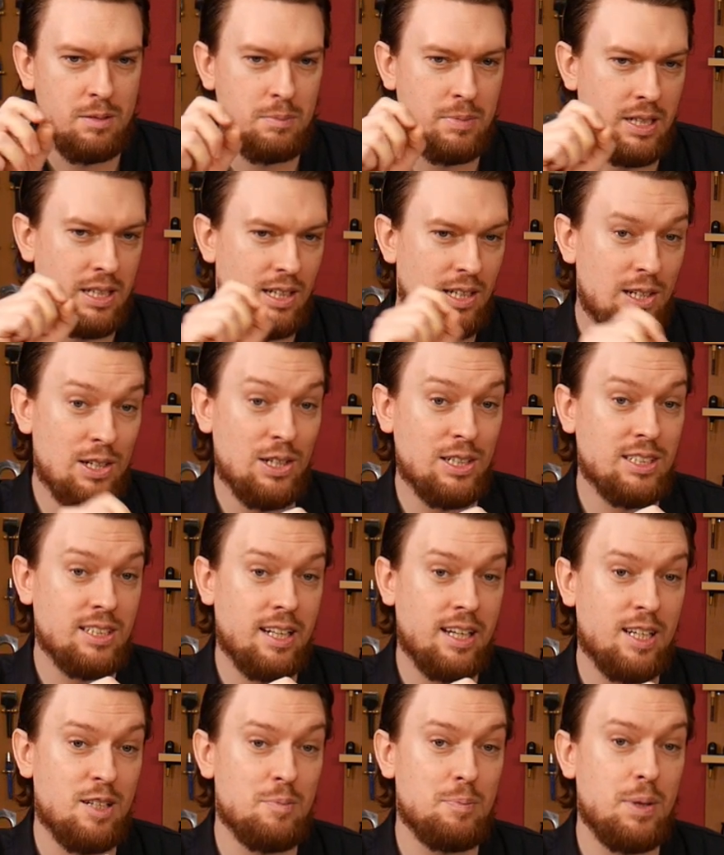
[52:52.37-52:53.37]
But it looks
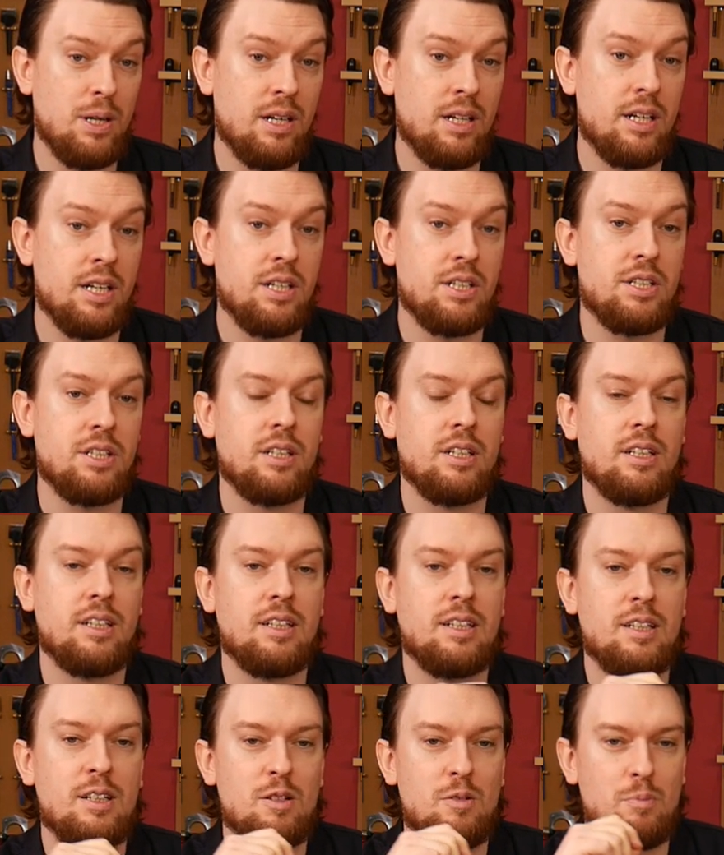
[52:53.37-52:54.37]
like a burnish
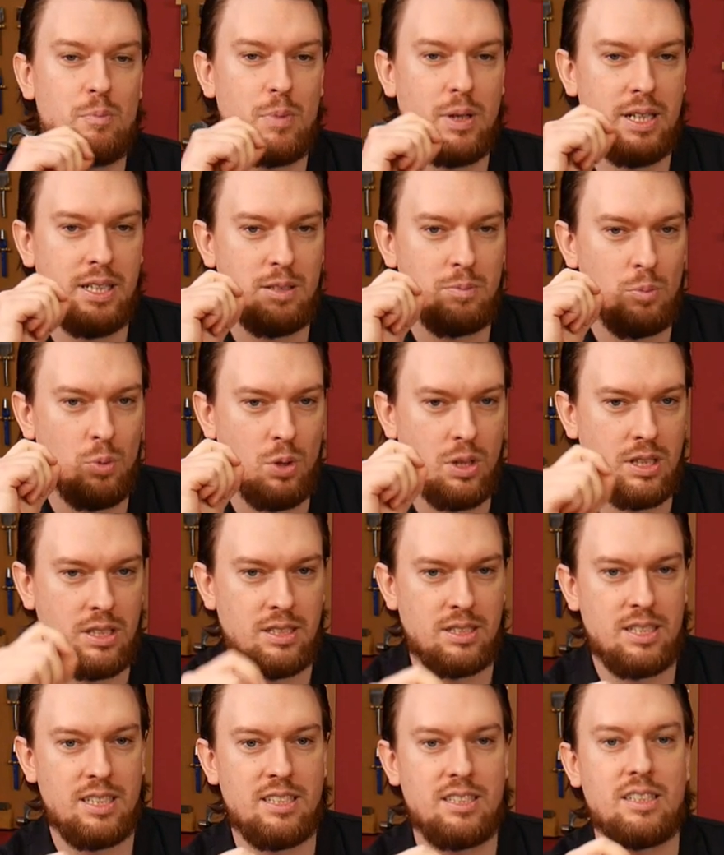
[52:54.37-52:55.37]
but it's more
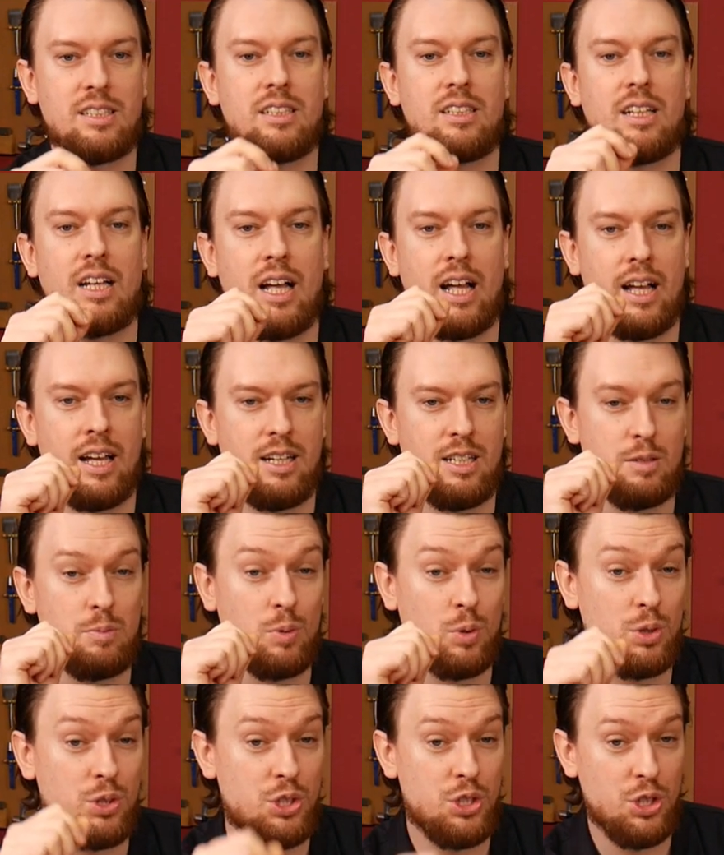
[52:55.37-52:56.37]
consistent and it's
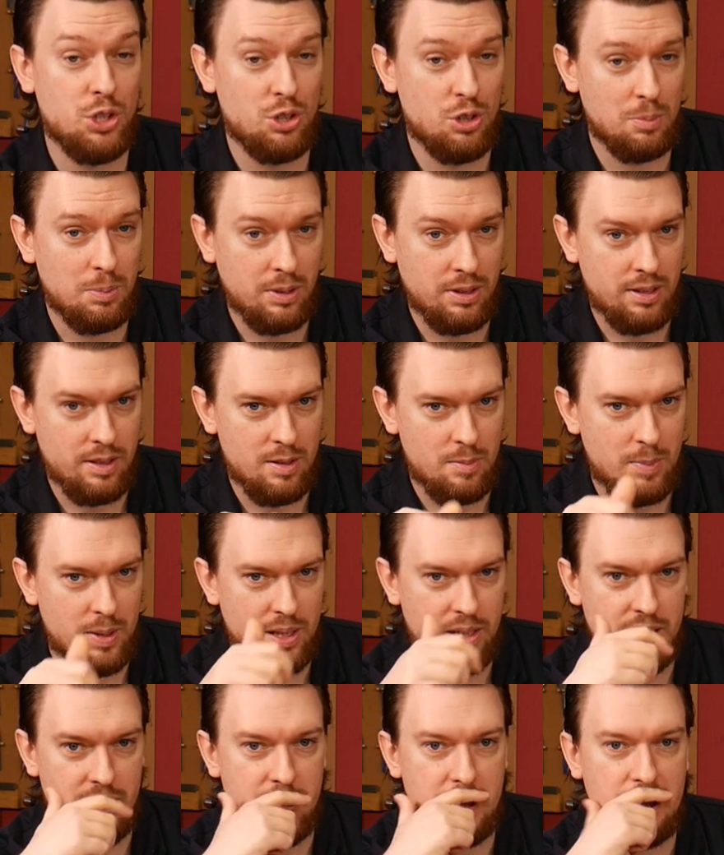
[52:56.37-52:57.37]
more durable than a
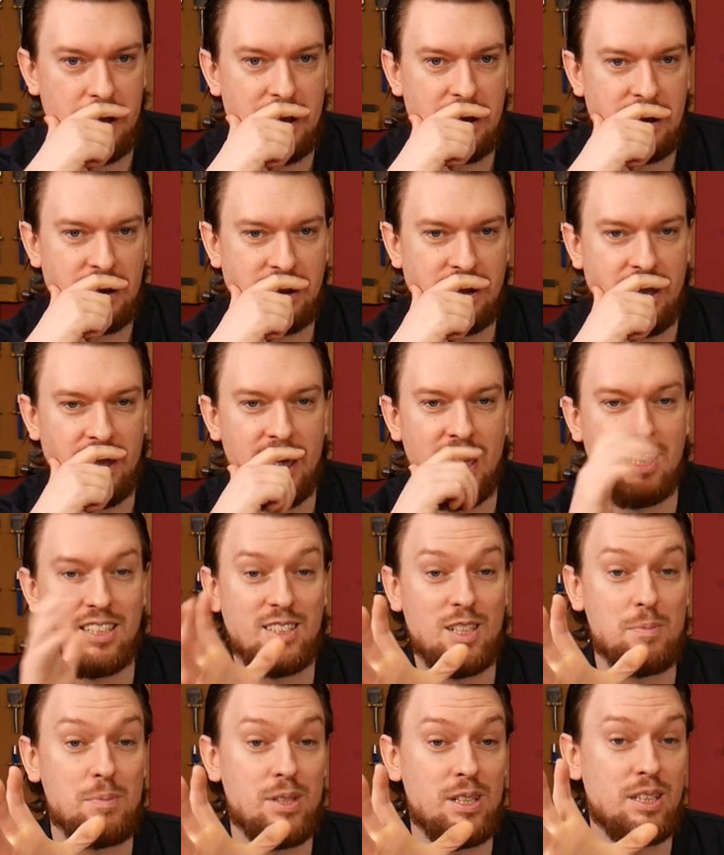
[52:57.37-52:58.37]
burnish. So that's
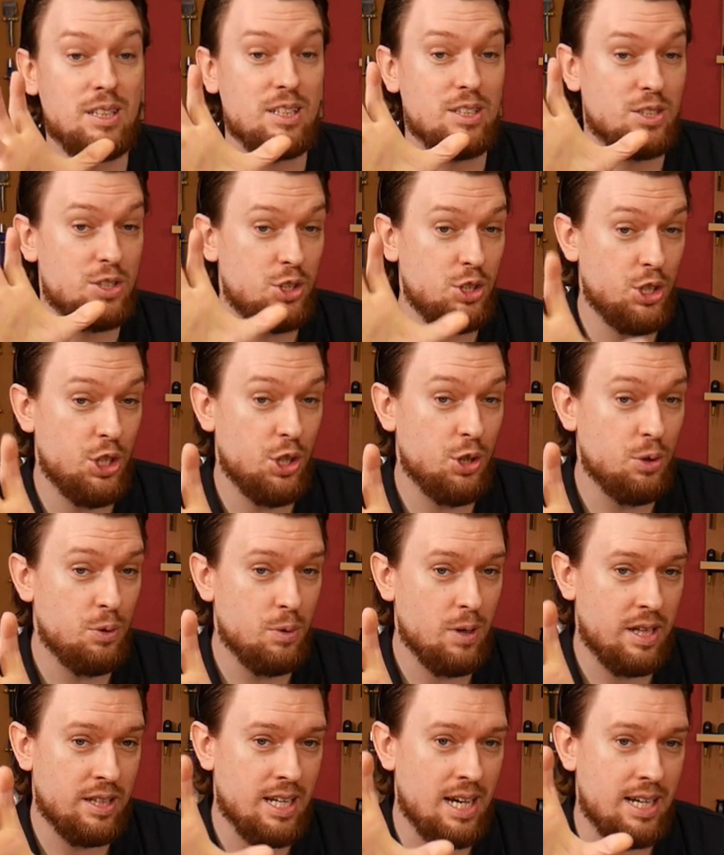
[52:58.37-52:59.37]
something that's
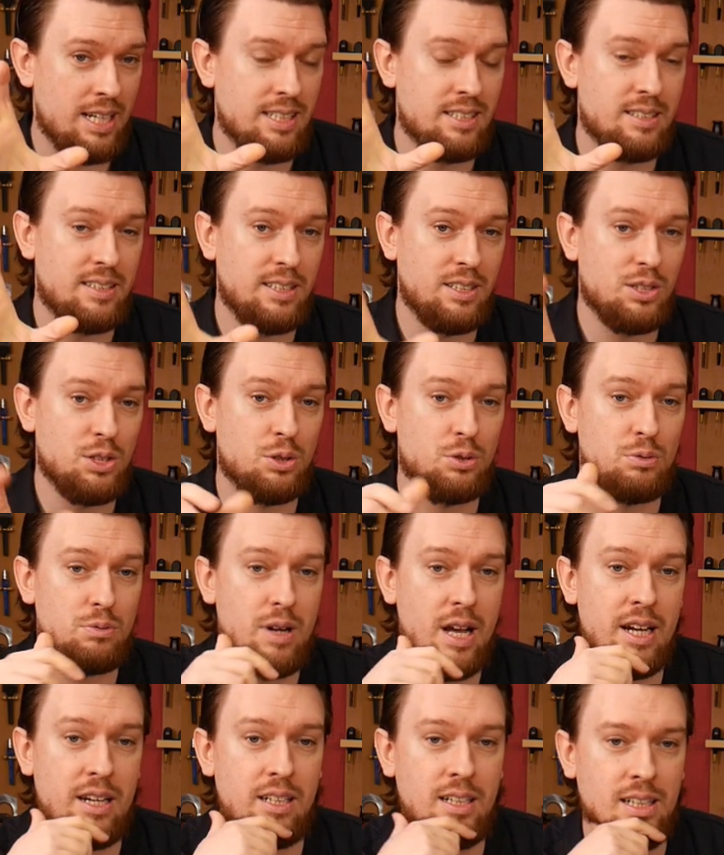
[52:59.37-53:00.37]
new, and that is the
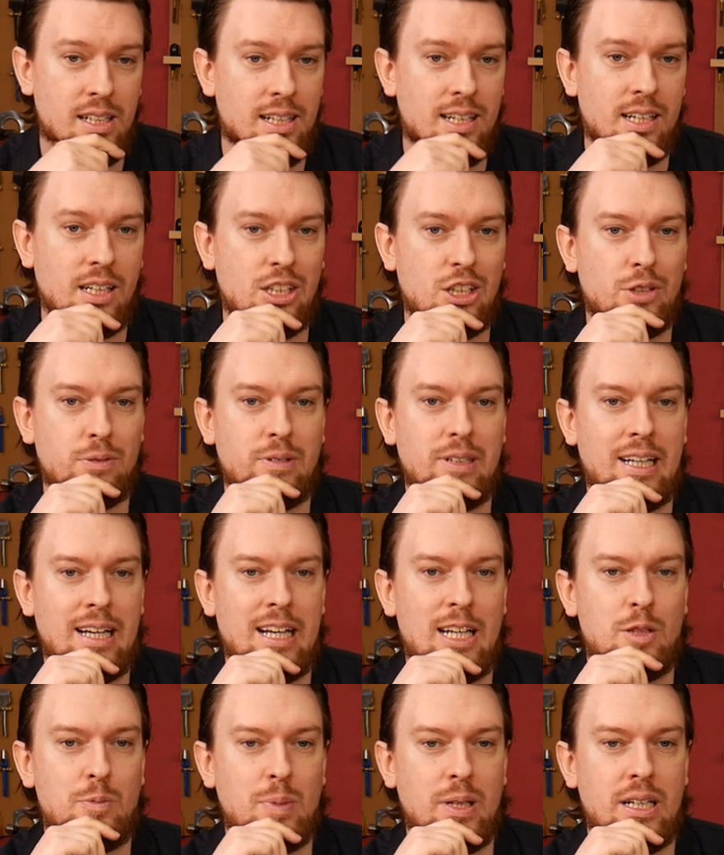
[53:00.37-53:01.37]
Terren luxury
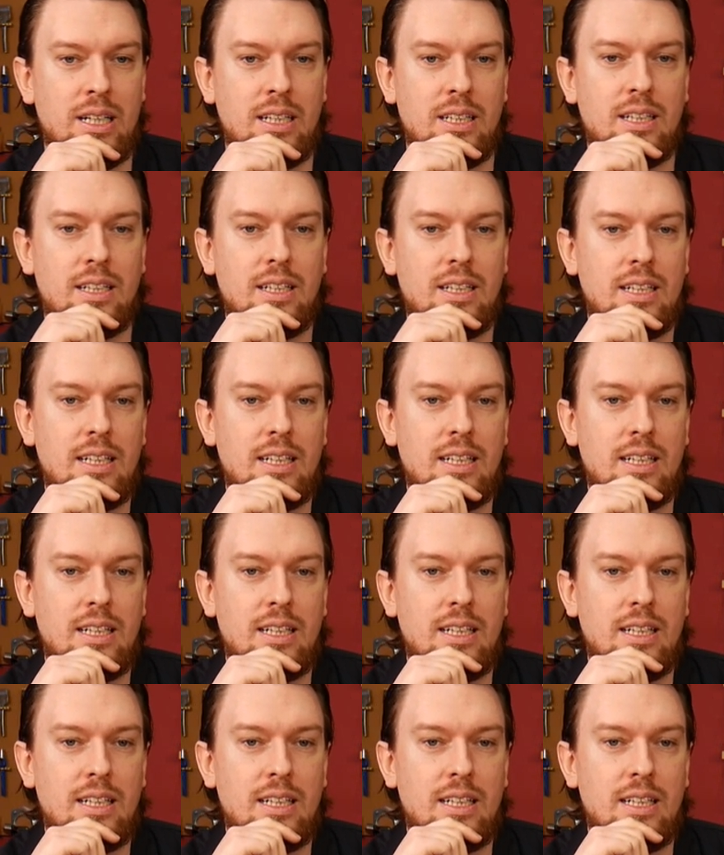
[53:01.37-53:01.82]
handbag.